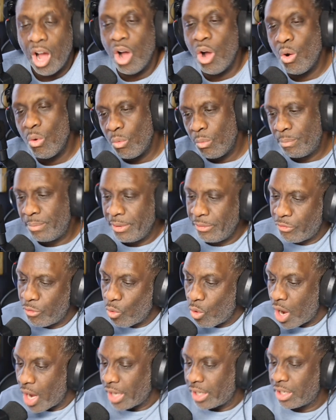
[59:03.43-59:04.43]
Oh,
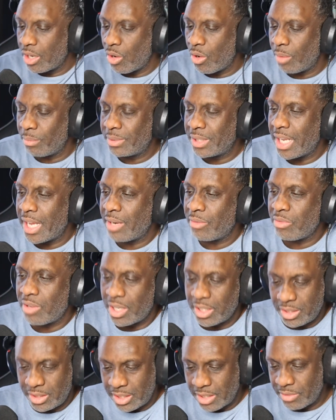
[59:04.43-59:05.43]
before I go, I'm glad
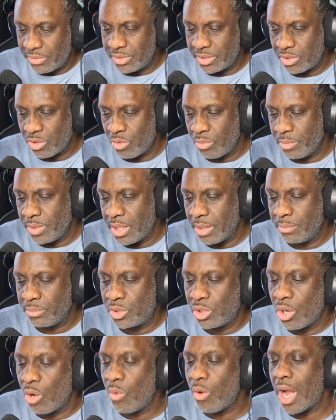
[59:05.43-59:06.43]
Ronnie Davis told me up.
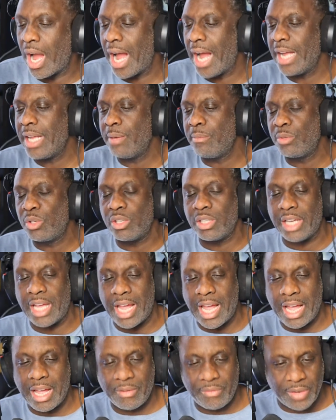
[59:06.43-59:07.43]
So I am going
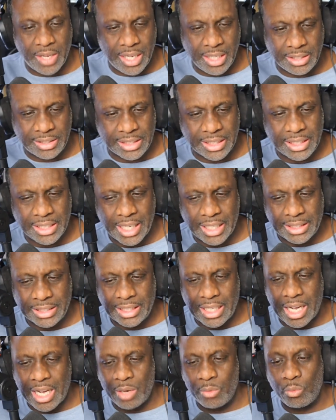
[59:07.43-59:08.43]
to have a
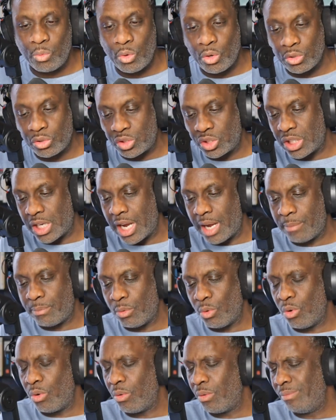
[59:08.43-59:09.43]
1099 workshop
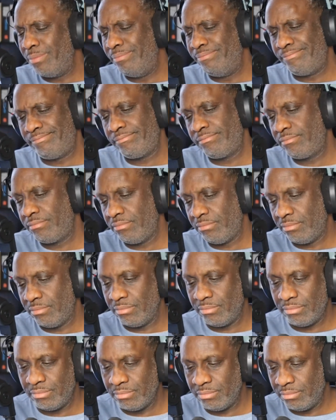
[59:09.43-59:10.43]
or
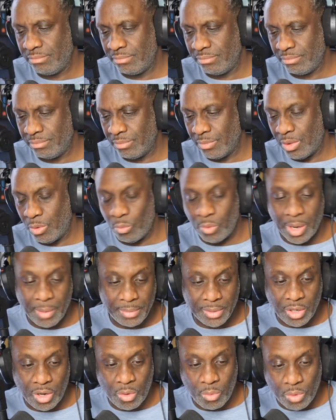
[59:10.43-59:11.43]
a
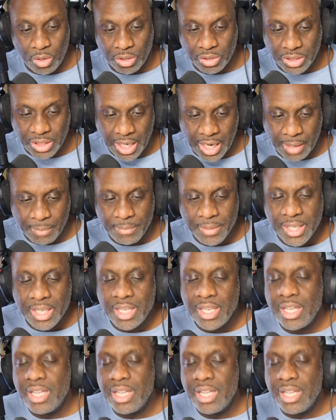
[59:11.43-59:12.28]
webinar workshop